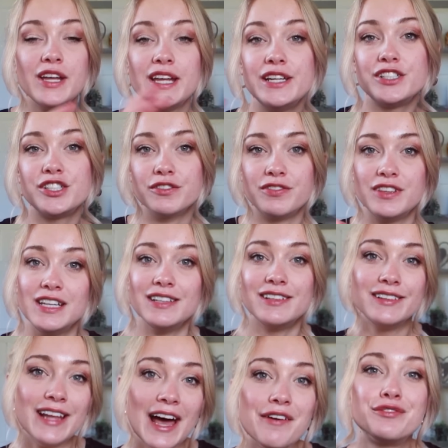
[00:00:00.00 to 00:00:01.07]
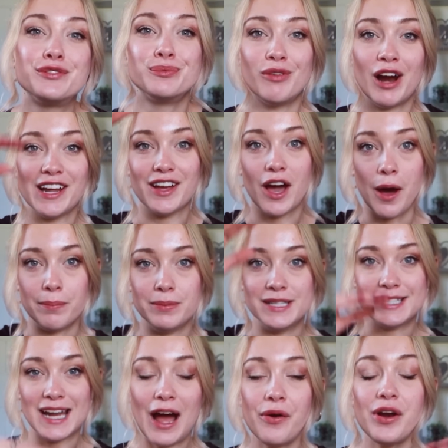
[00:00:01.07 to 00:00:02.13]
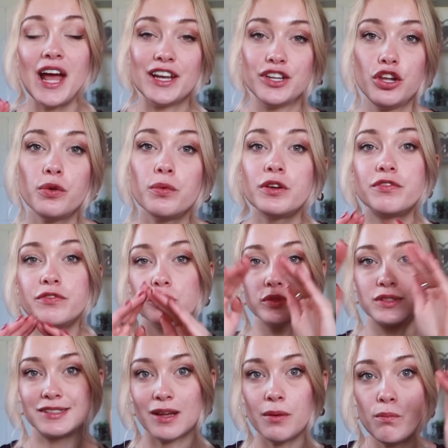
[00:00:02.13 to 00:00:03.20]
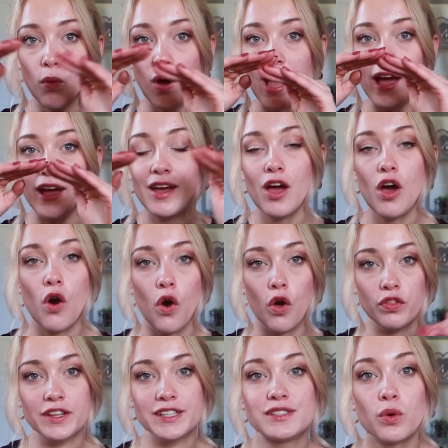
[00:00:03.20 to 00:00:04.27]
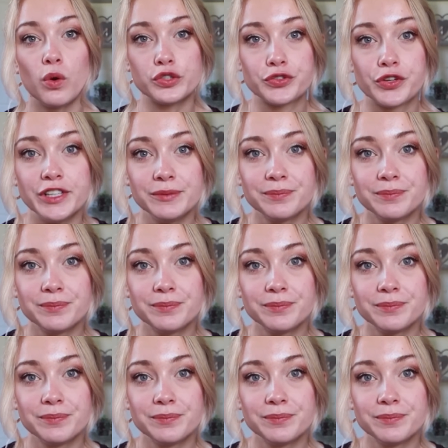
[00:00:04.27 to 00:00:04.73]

each of the left, right, up and down, and you would fall somewhere on this quadrant.